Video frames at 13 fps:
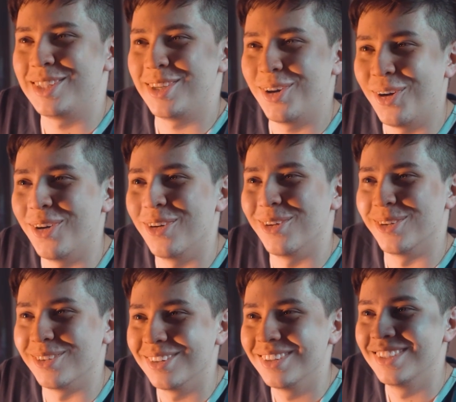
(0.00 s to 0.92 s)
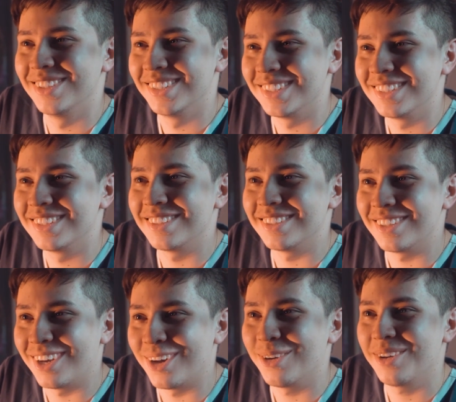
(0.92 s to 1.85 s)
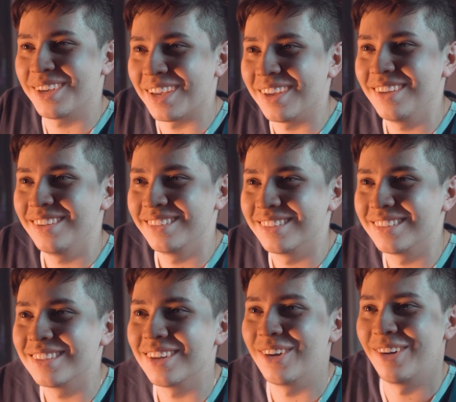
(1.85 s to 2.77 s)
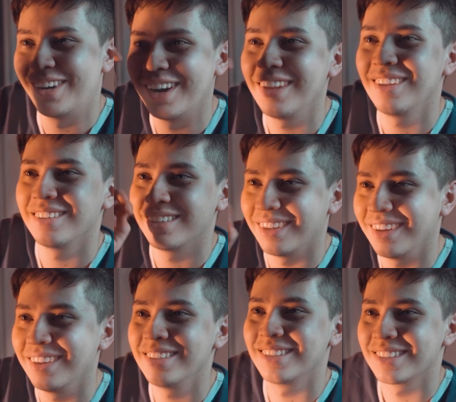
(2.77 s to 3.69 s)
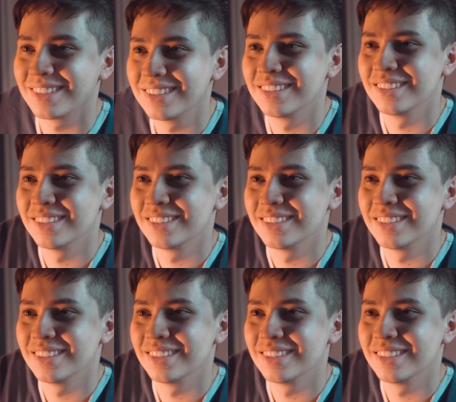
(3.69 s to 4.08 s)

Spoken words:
Yo. Okay. All right, nice.